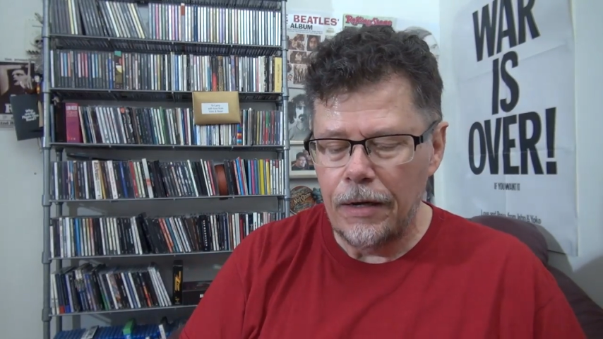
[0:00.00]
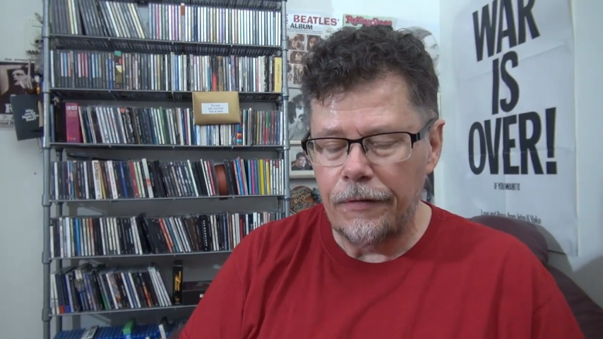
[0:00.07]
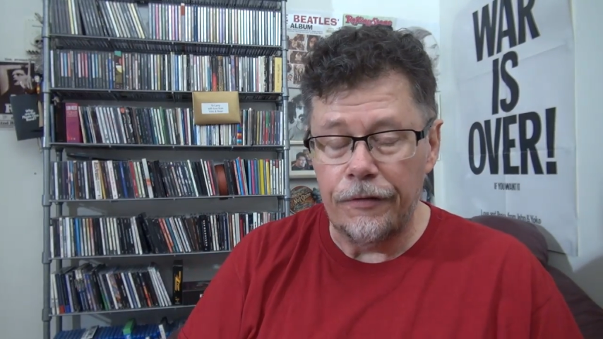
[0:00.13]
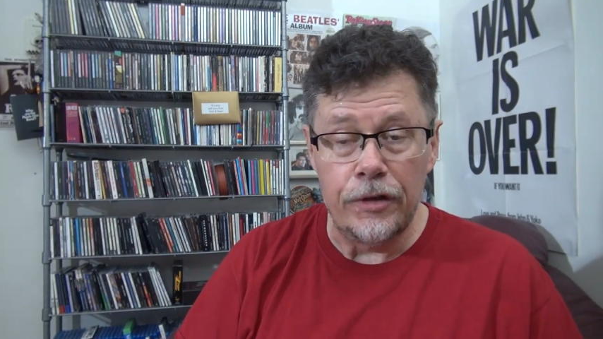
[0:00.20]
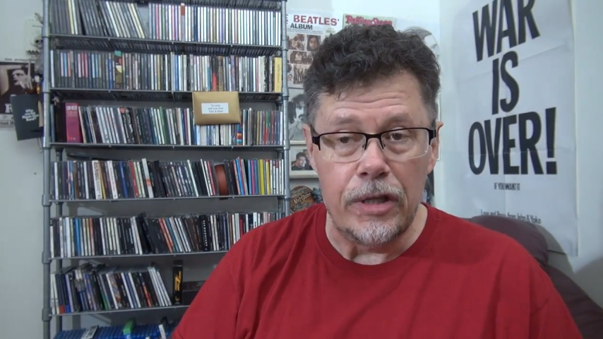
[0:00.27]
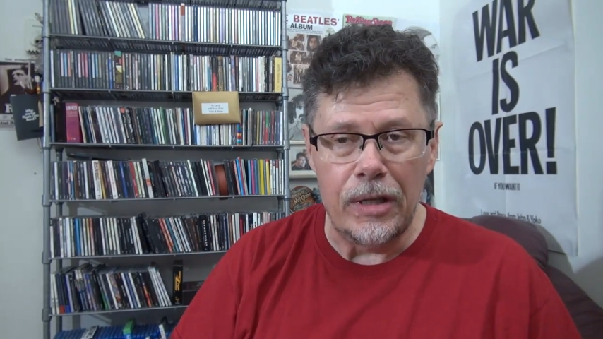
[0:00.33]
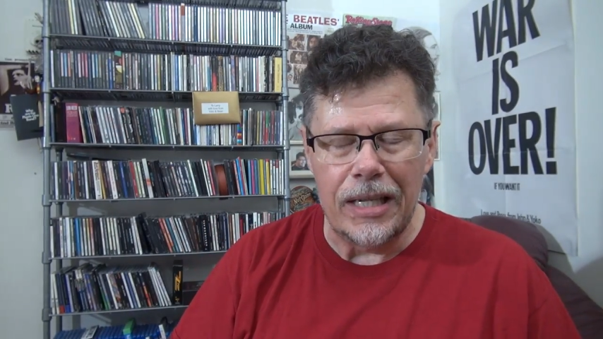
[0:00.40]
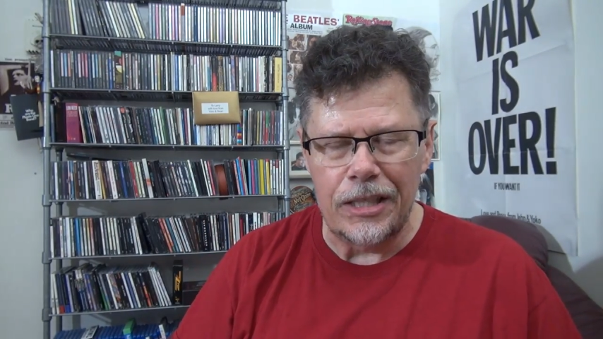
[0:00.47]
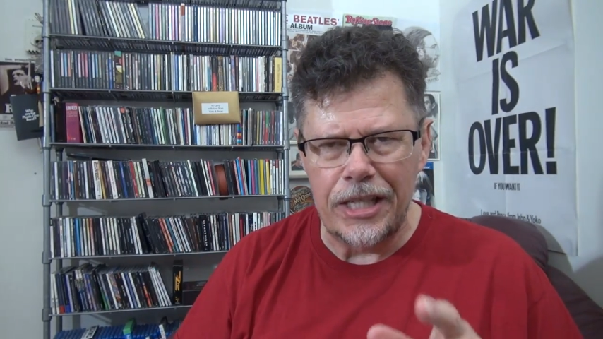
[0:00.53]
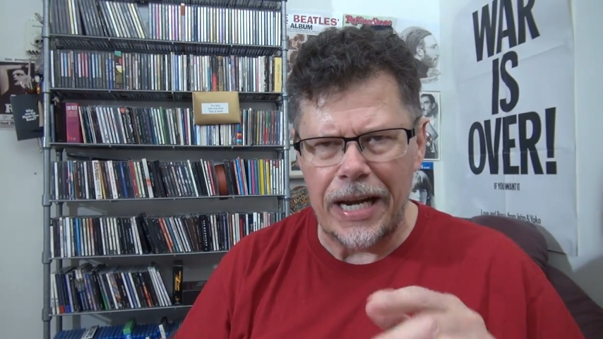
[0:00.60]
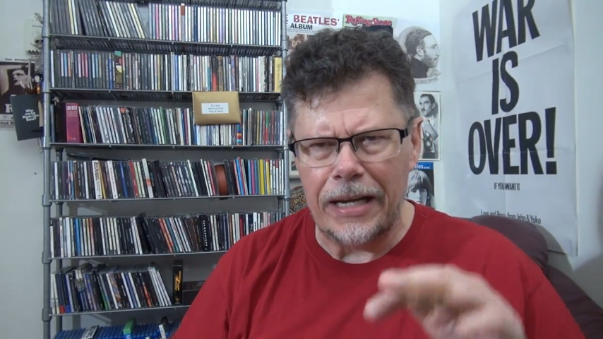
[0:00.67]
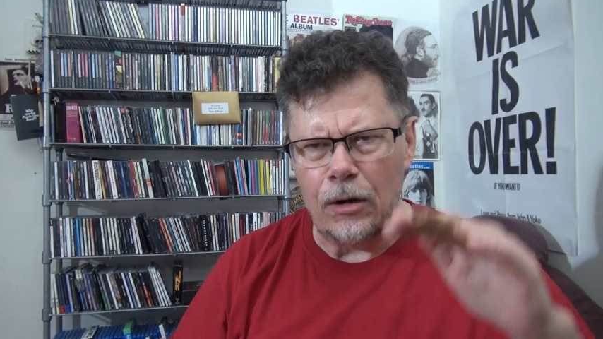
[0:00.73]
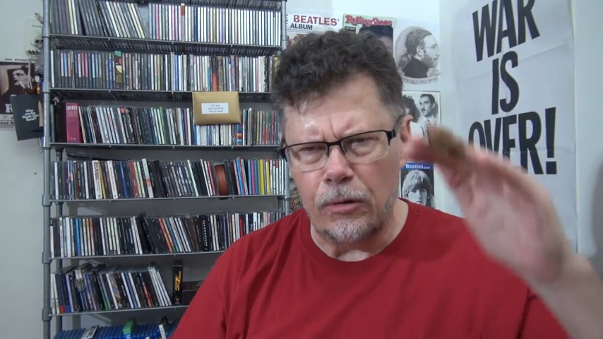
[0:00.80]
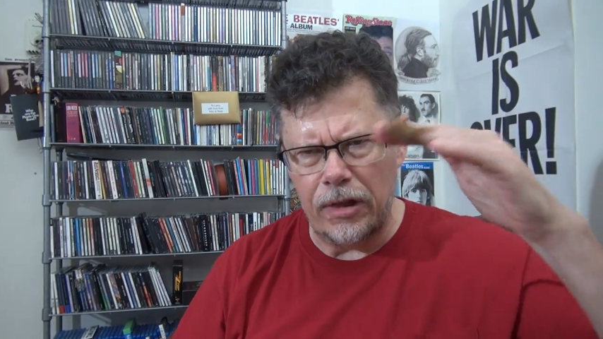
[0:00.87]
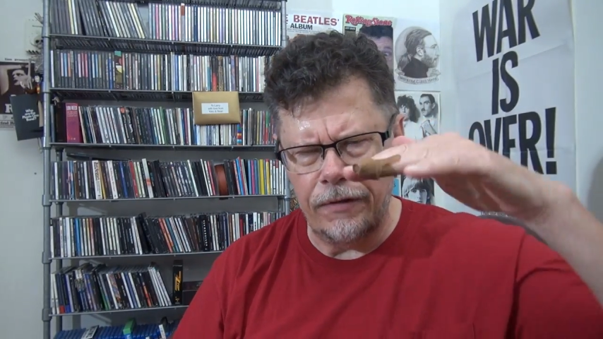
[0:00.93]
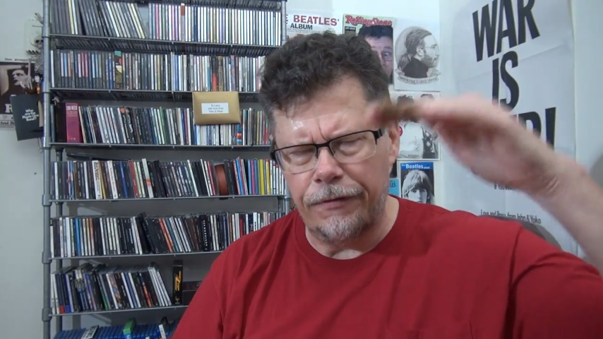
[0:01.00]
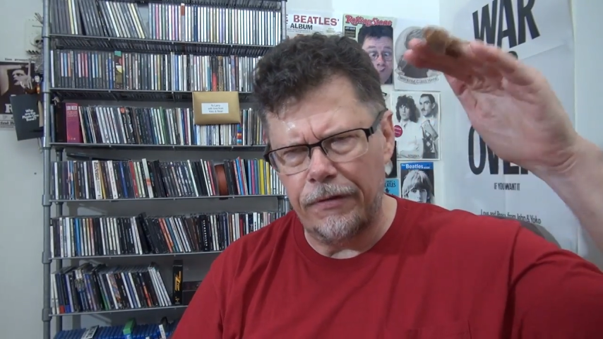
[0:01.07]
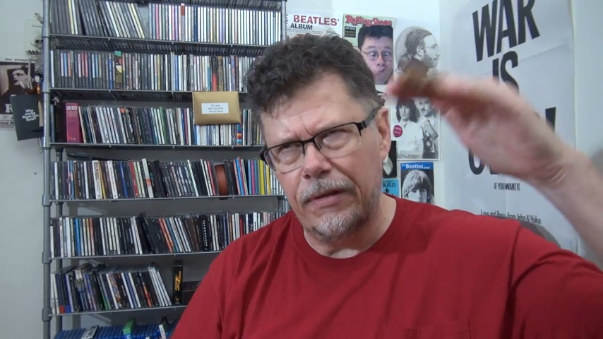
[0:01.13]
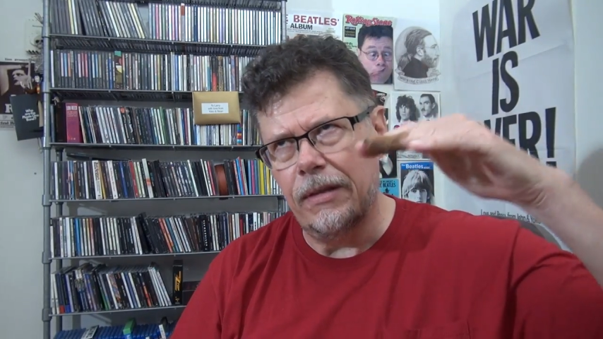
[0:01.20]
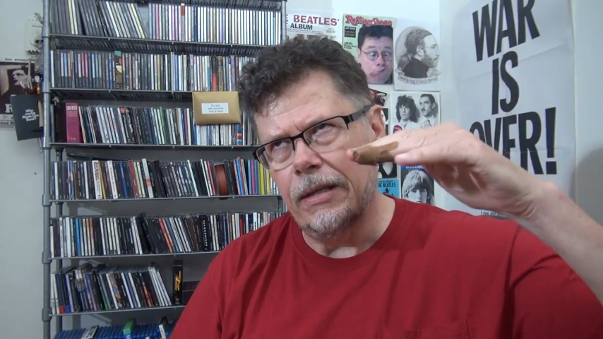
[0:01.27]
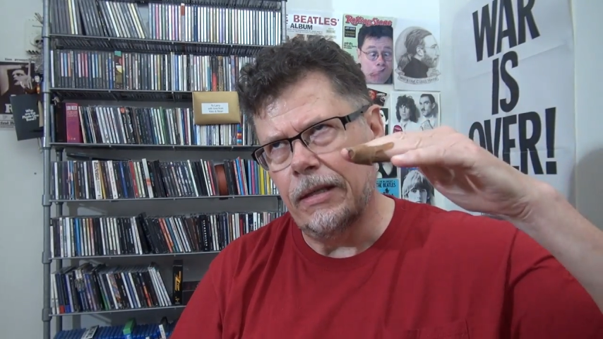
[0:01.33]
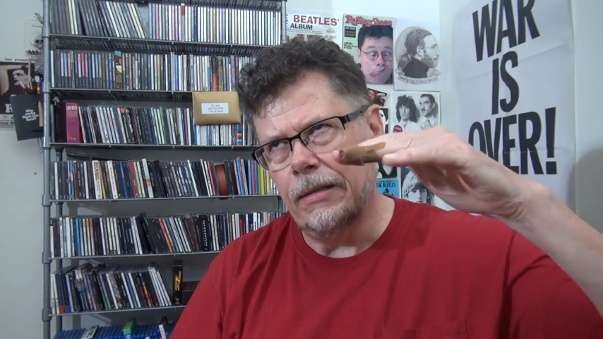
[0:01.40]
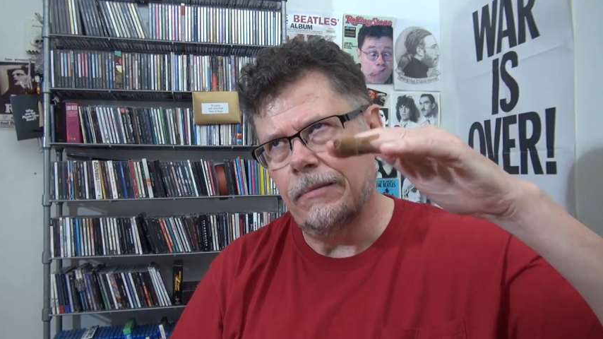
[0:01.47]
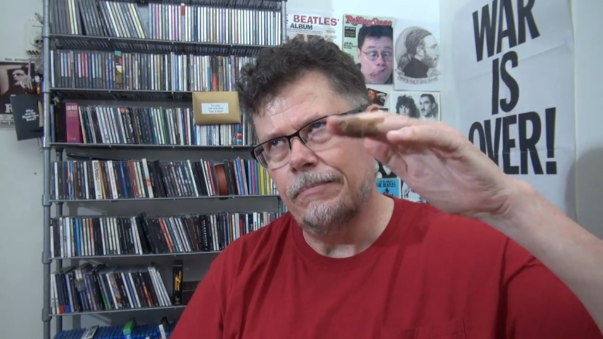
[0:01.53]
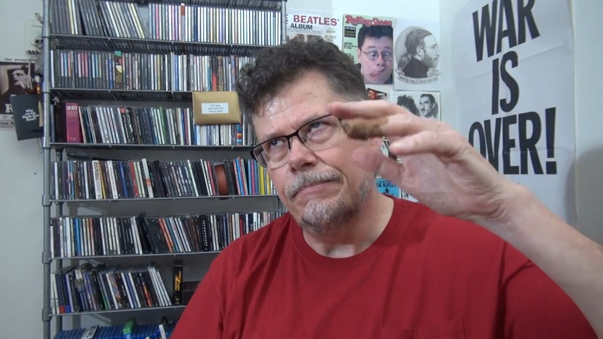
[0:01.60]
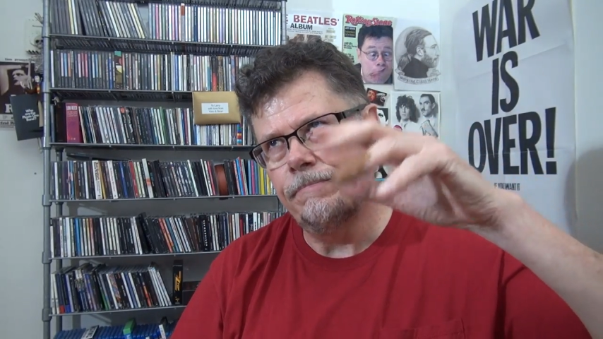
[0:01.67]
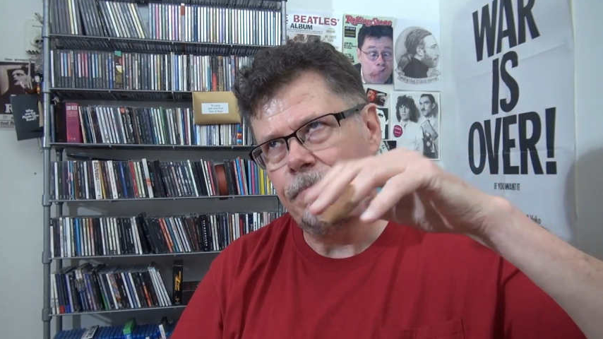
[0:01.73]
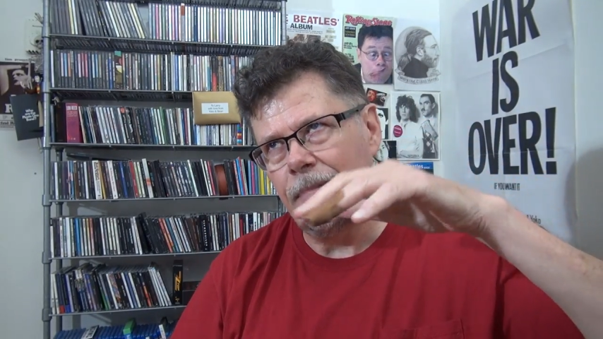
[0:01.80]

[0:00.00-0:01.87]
for you to check out the, the,